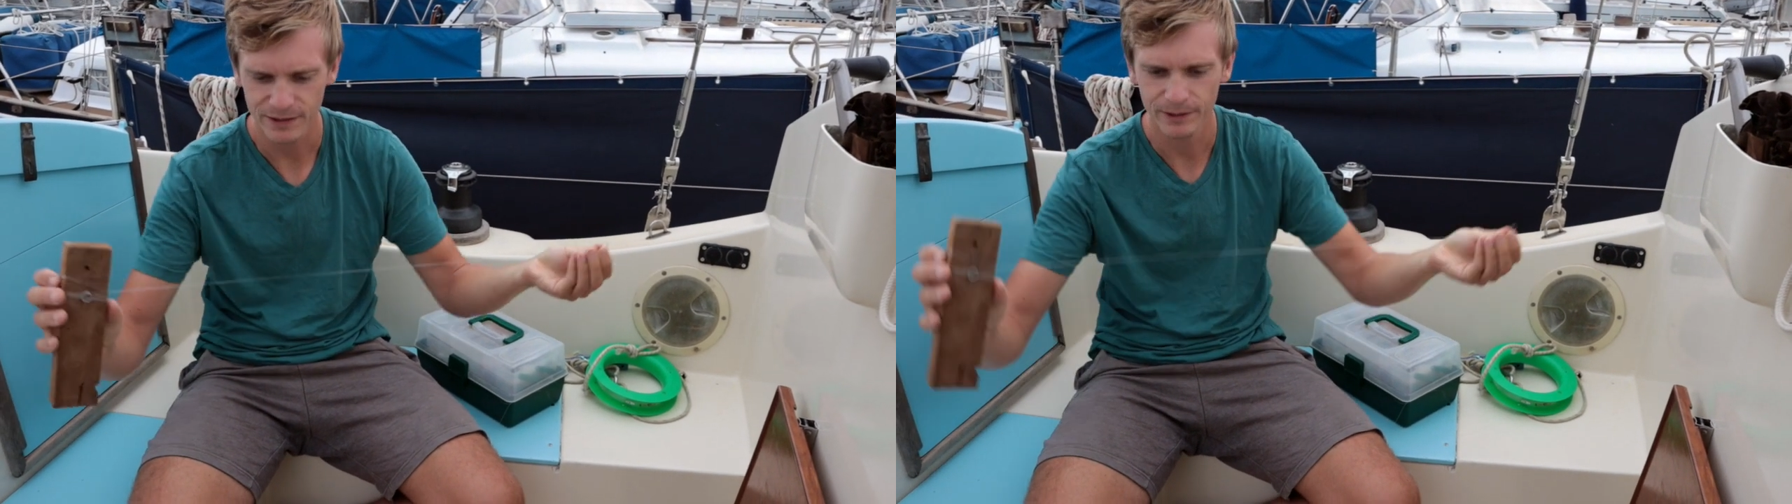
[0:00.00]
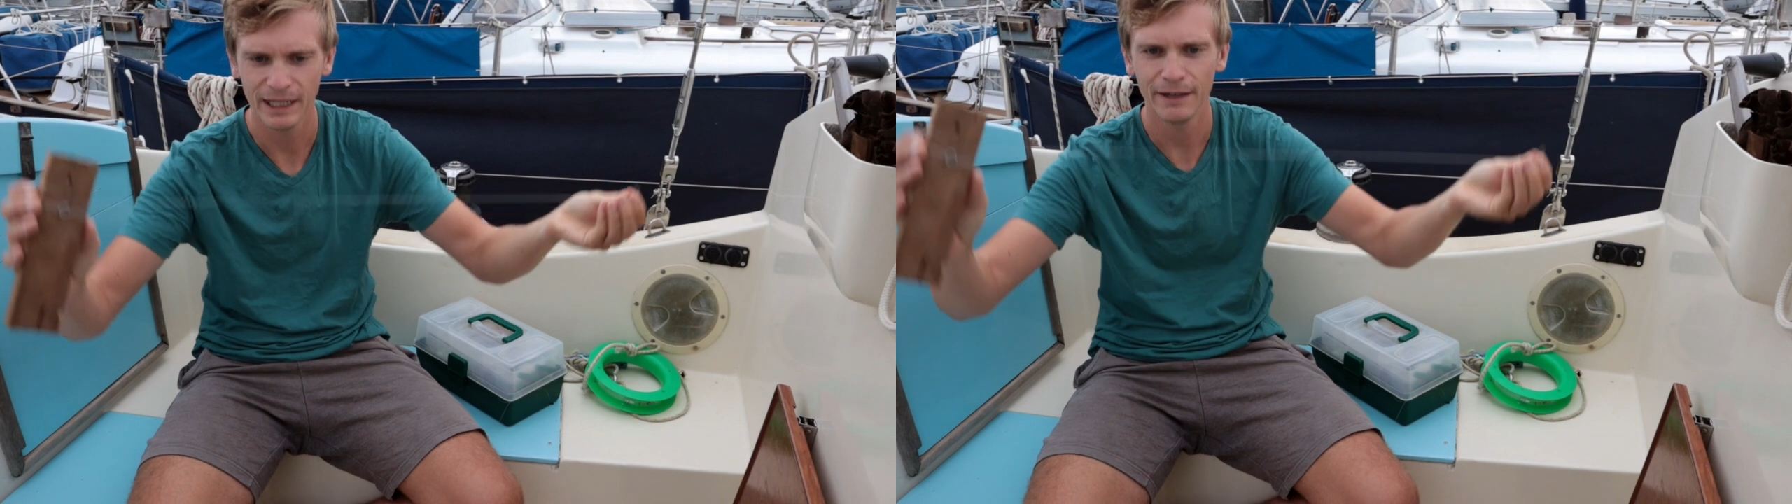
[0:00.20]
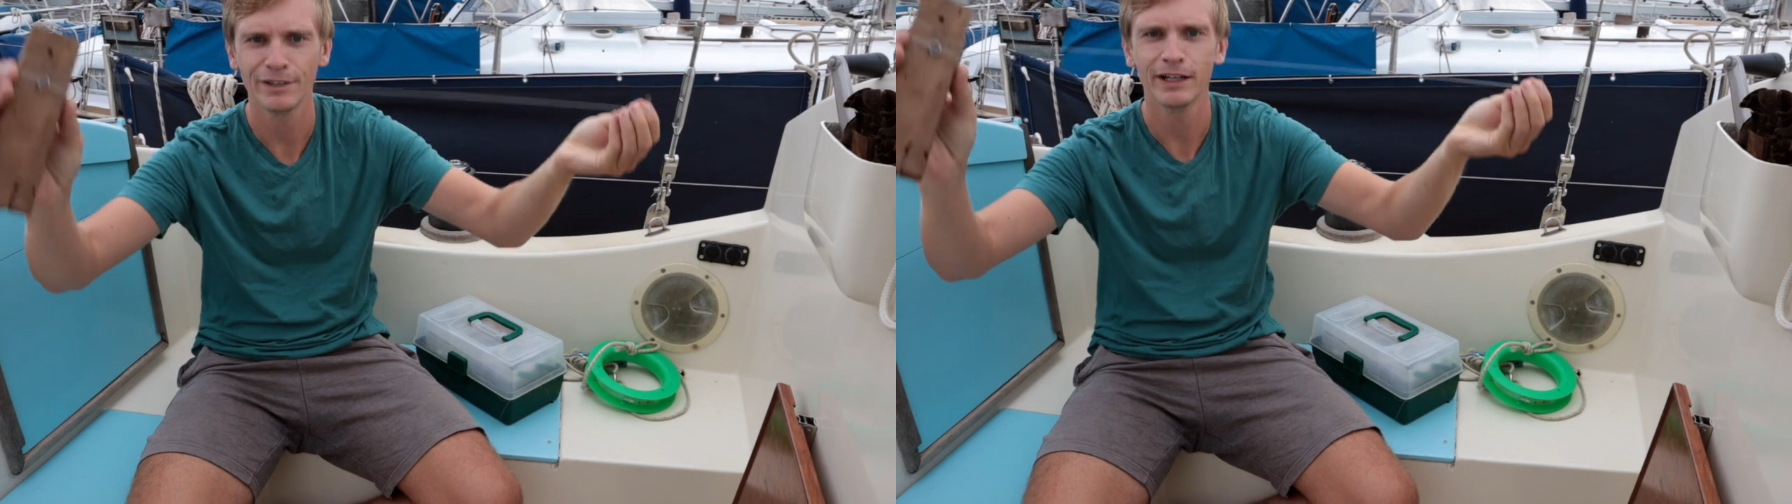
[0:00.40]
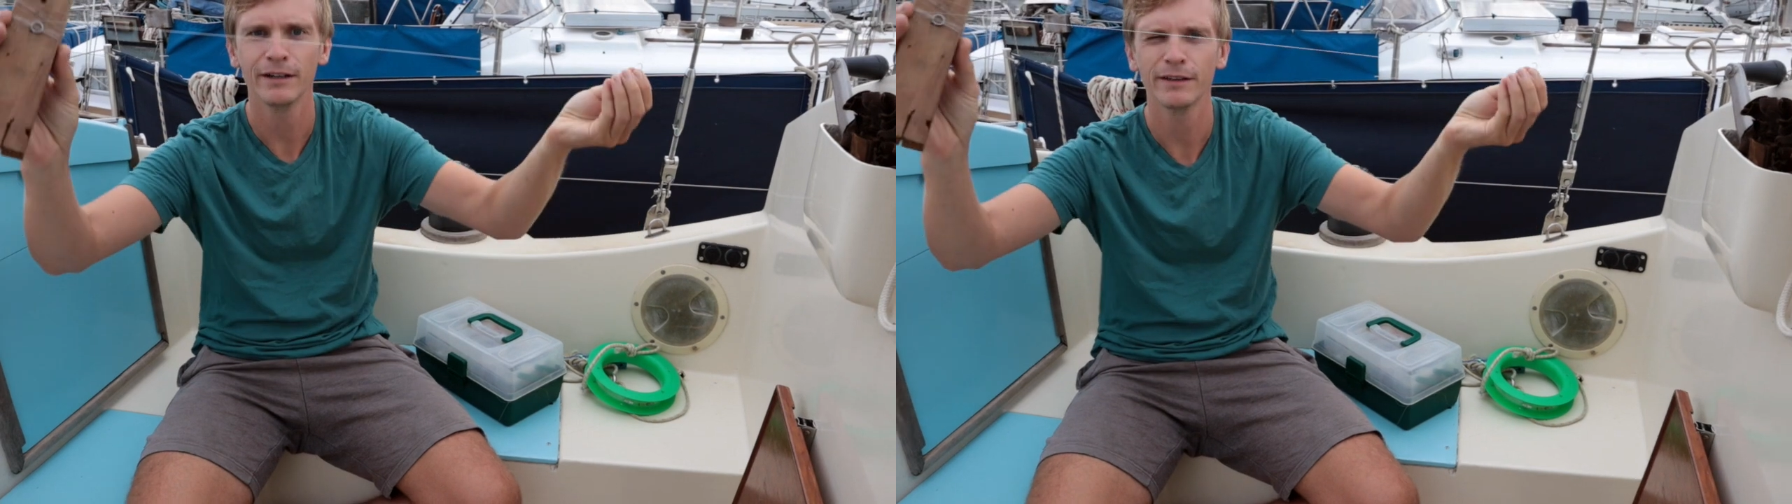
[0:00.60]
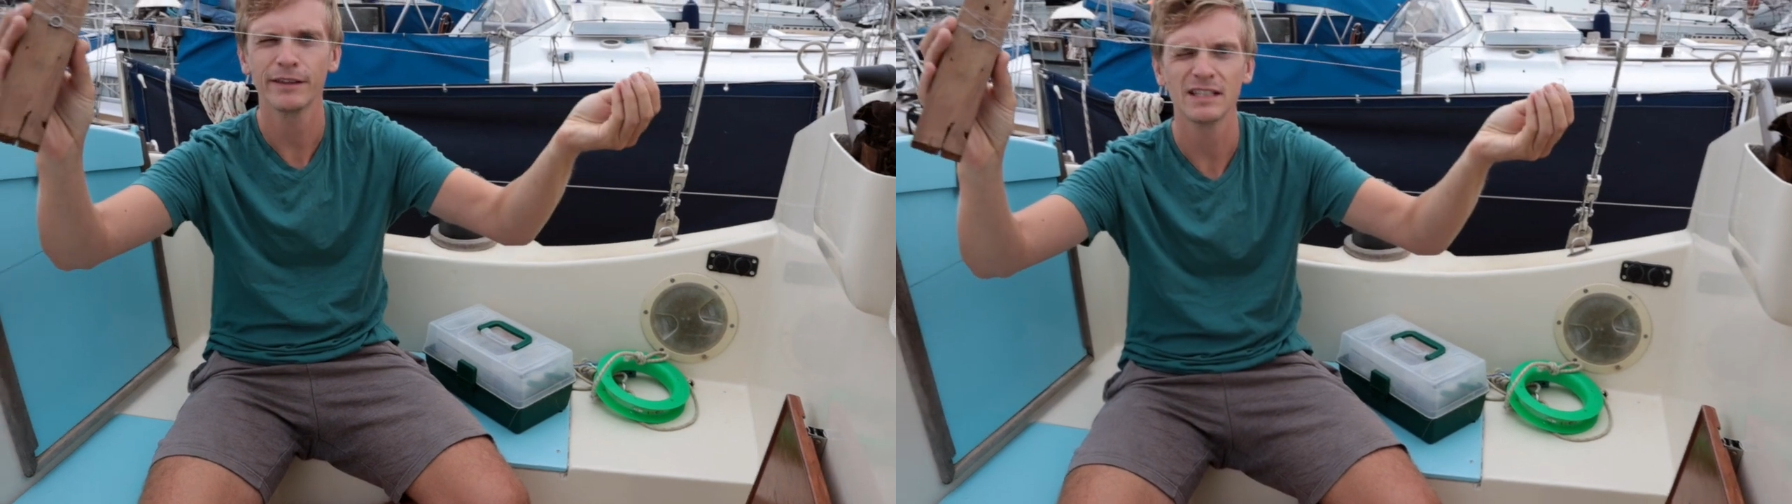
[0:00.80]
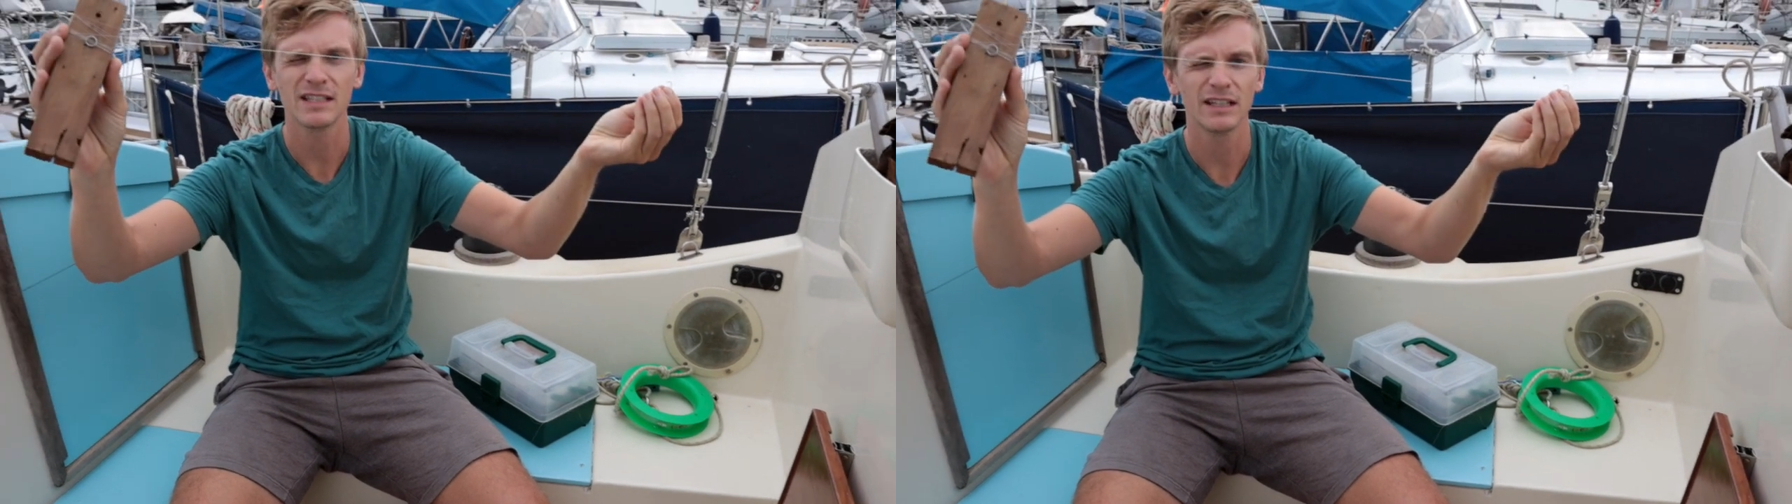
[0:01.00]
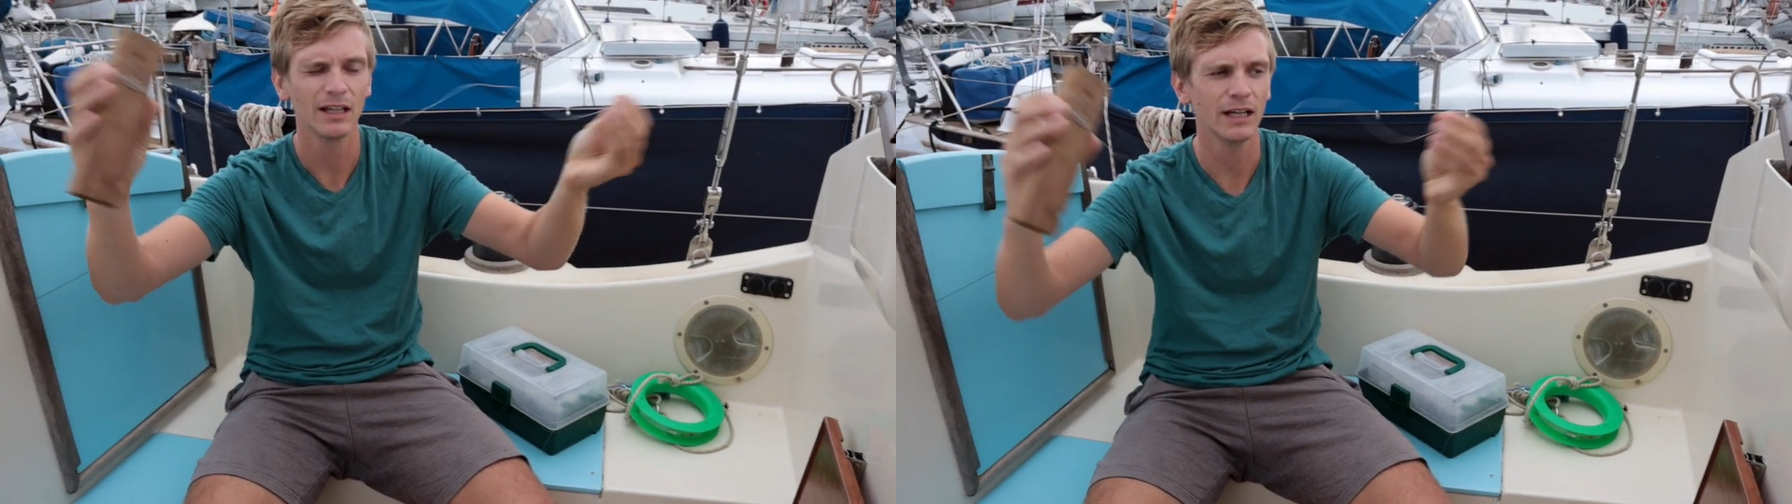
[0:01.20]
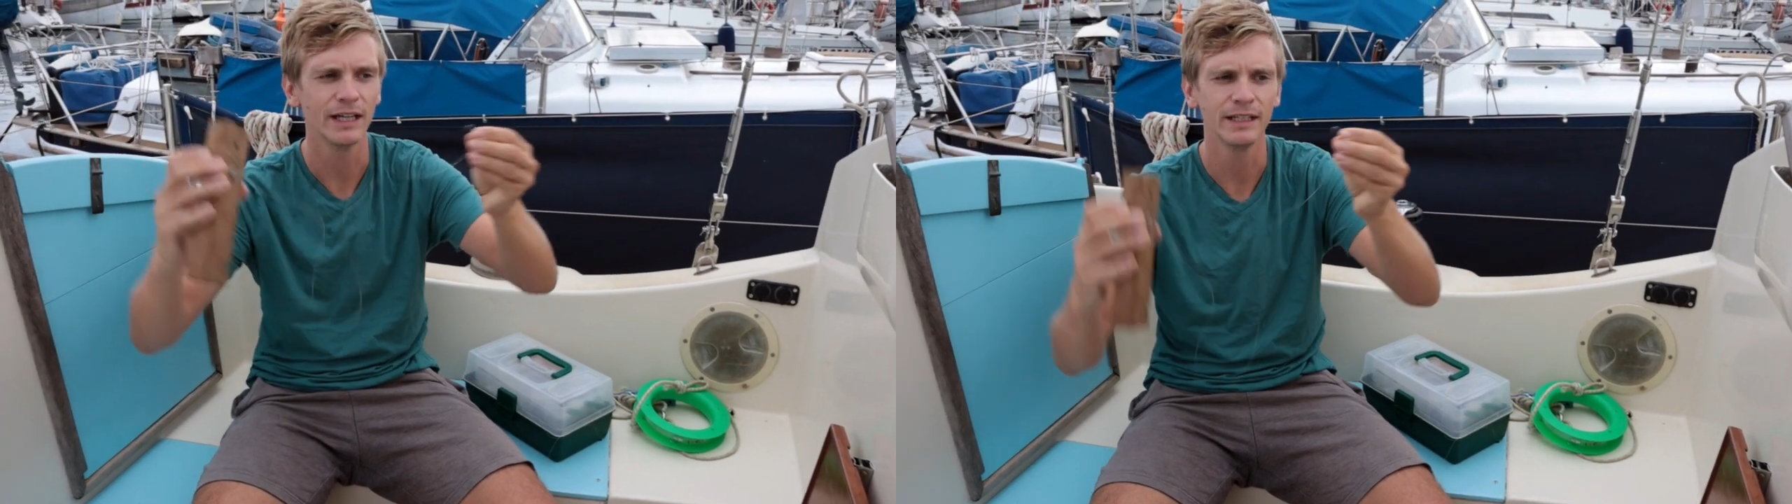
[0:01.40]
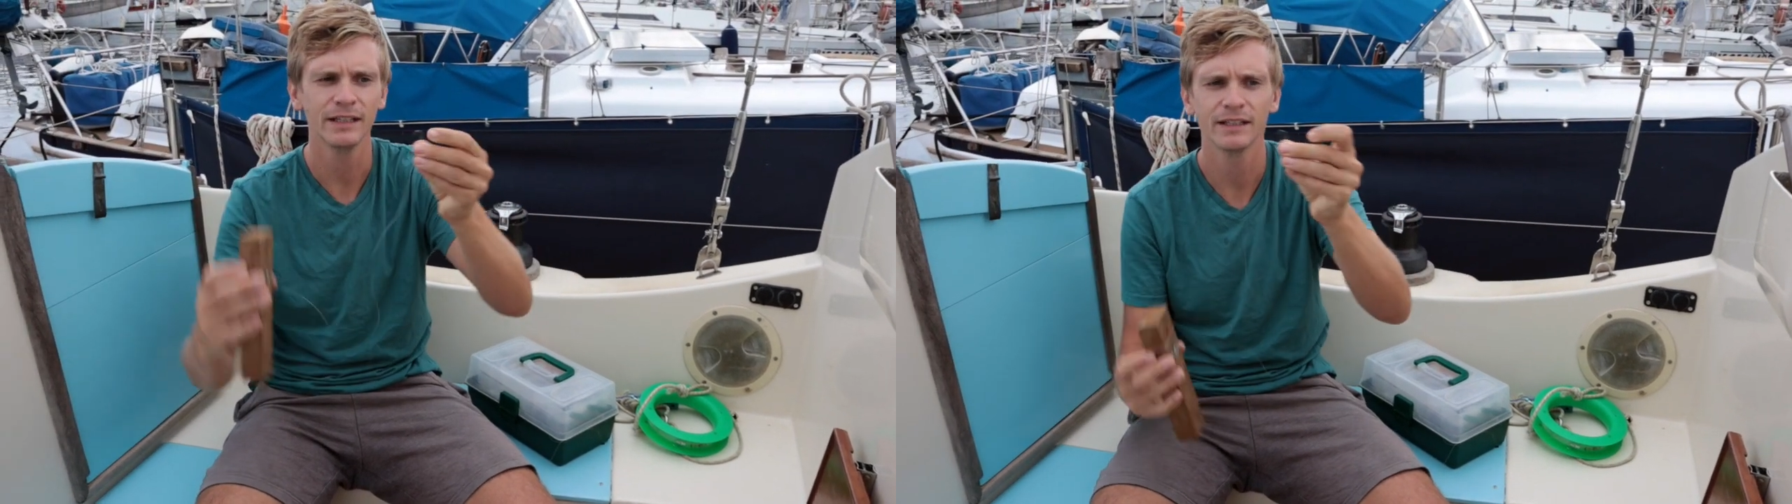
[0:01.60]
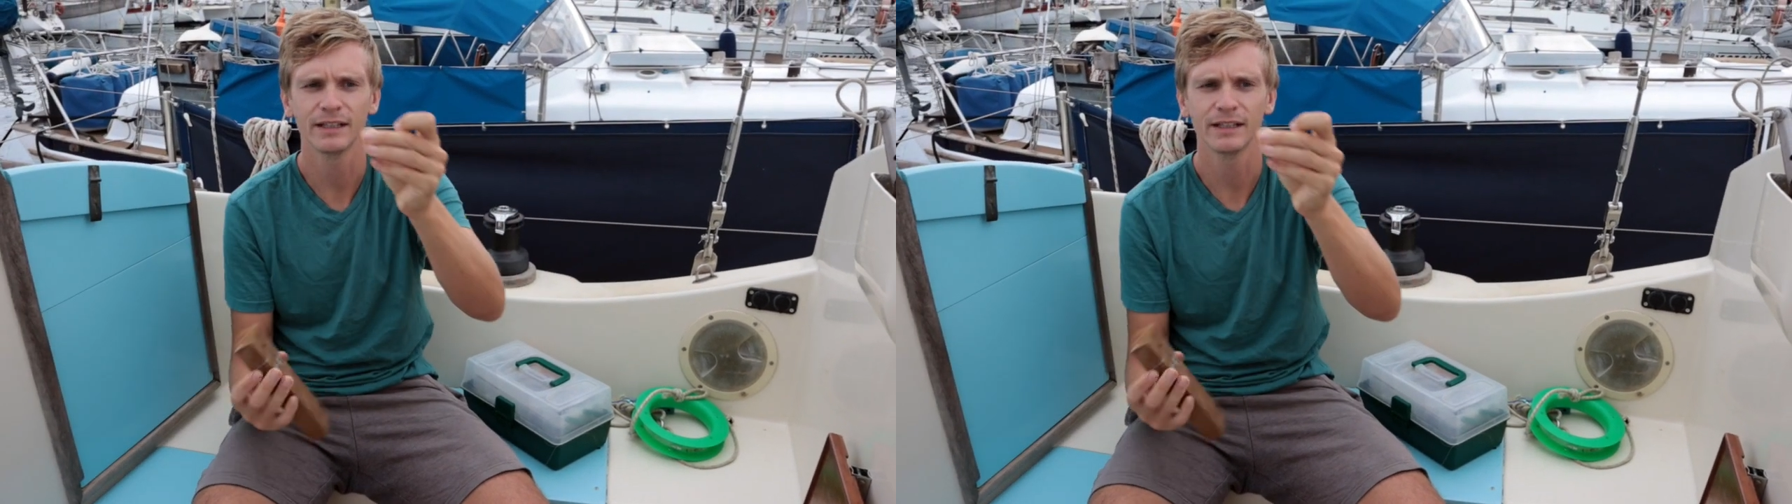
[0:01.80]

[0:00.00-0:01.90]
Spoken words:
so we have our thinnest line